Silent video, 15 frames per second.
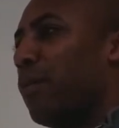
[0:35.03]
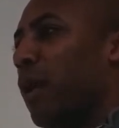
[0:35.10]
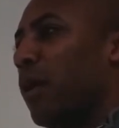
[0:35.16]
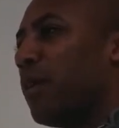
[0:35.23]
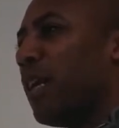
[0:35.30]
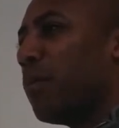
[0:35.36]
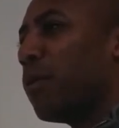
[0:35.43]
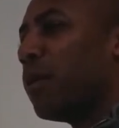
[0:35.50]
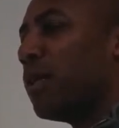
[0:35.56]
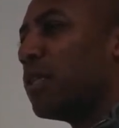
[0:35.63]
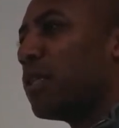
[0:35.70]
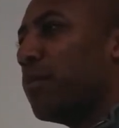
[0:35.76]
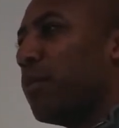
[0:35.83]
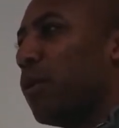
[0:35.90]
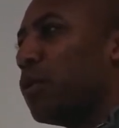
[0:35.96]
our neighborhood
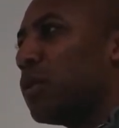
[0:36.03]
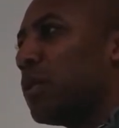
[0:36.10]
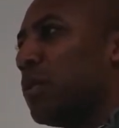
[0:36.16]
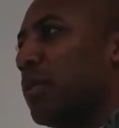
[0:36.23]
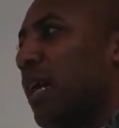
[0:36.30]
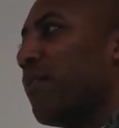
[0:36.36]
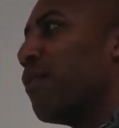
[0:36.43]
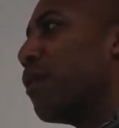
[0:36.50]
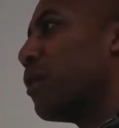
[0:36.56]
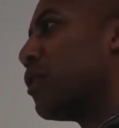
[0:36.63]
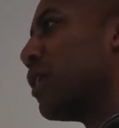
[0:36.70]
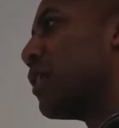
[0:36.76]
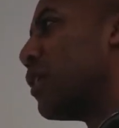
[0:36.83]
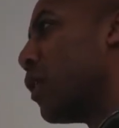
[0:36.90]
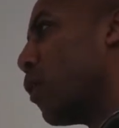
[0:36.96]
is the most diverse.
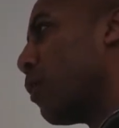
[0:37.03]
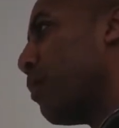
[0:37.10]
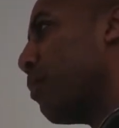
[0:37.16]
It's the only